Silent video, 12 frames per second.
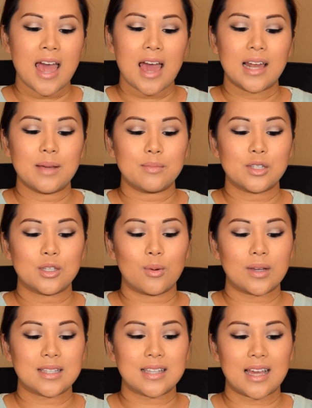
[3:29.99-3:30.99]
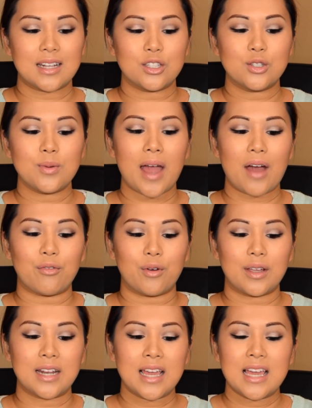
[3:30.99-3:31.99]
and I'm so excited to have
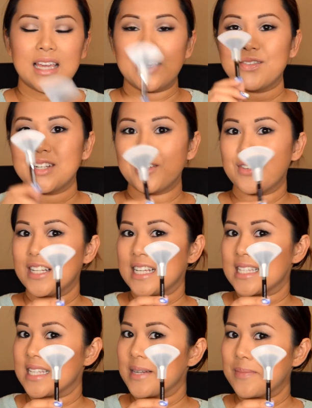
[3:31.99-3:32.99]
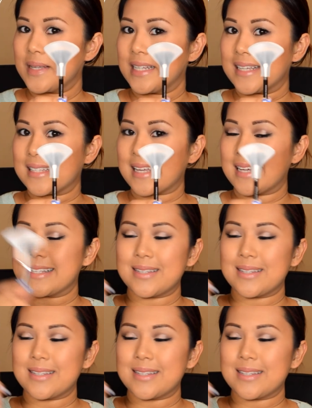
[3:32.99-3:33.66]
one, even if it is in a mini size.